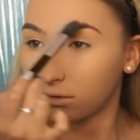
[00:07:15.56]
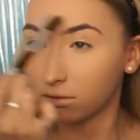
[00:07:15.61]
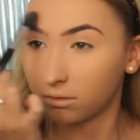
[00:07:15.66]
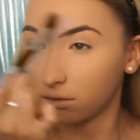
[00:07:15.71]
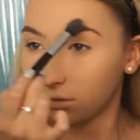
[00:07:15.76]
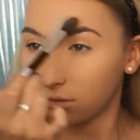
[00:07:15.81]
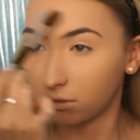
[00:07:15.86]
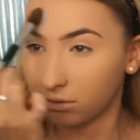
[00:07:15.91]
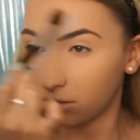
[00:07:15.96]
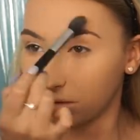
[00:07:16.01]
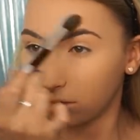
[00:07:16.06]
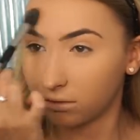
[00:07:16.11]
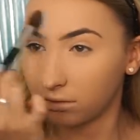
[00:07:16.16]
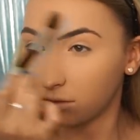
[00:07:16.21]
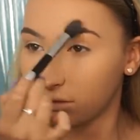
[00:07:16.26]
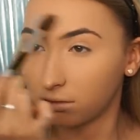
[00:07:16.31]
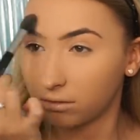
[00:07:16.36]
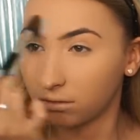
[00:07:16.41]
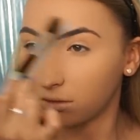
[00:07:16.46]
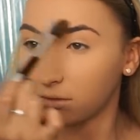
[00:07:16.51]

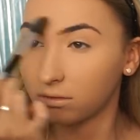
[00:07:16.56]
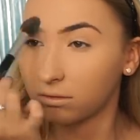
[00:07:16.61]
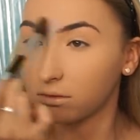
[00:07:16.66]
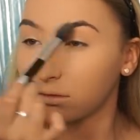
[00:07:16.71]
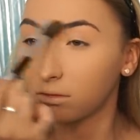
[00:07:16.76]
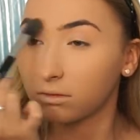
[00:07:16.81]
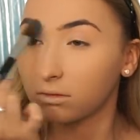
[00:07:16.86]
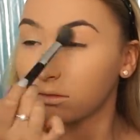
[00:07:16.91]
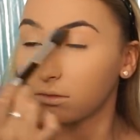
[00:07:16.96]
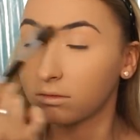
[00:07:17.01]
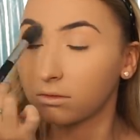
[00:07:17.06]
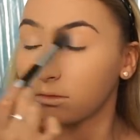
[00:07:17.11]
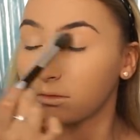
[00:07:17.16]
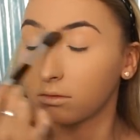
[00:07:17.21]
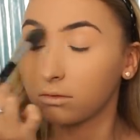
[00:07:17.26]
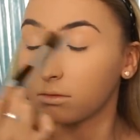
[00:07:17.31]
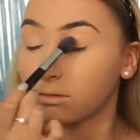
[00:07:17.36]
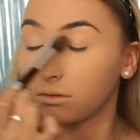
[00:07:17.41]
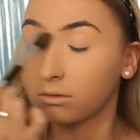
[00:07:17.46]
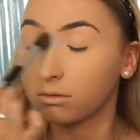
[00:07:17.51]

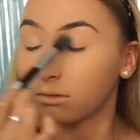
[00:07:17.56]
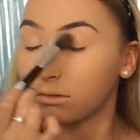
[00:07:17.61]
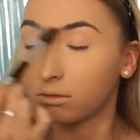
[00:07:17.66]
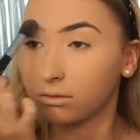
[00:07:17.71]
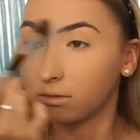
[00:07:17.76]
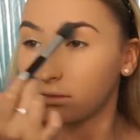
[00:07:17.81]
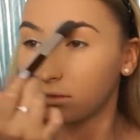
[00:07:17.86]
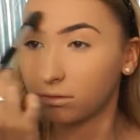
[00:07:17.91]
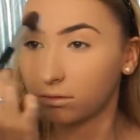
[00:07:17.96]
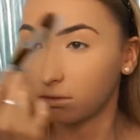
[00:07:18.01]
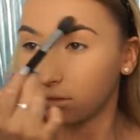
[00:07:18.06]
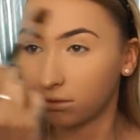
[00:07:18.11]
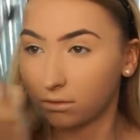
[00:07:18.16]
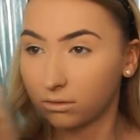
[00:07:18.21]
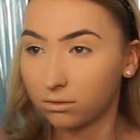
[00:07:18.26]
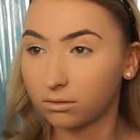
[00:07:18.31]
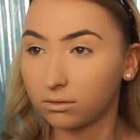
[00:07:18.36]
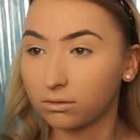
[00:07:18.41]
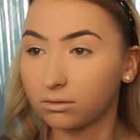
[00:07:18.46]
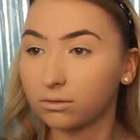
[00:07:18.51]

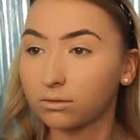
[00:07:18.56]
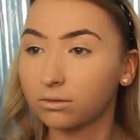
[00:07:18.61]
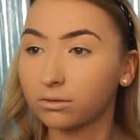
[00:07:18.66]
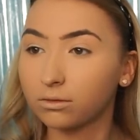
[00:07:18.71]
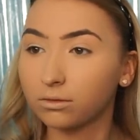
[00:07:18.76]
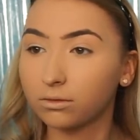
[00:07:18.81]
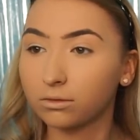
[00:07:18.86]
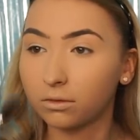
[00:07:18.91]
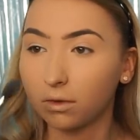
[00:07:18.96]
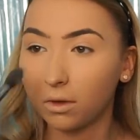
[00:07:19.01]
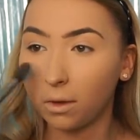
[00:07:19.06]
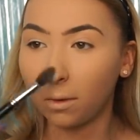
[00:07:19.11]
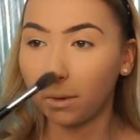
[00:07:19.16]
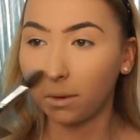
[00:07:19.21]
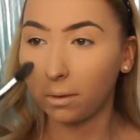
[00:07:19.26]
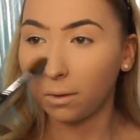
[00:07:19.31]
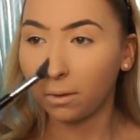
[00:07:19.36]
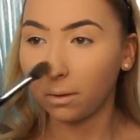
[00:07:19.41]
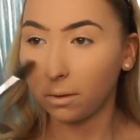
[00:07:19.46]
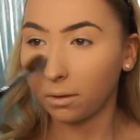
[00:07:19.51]

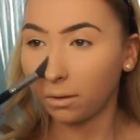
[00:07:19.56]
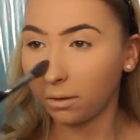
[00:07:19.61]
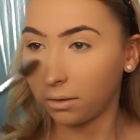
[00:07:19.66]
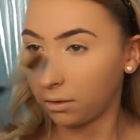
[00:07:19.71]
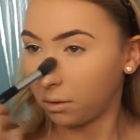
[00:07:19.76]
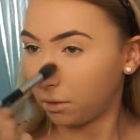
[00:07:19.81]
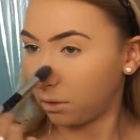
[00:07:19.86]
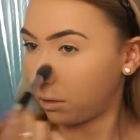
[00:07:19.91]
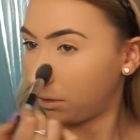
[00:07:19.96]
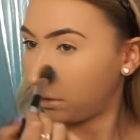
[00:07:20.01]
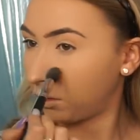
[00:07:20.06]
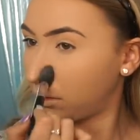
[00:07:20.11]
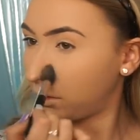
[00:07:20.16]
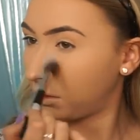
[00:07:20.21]
(not speaking)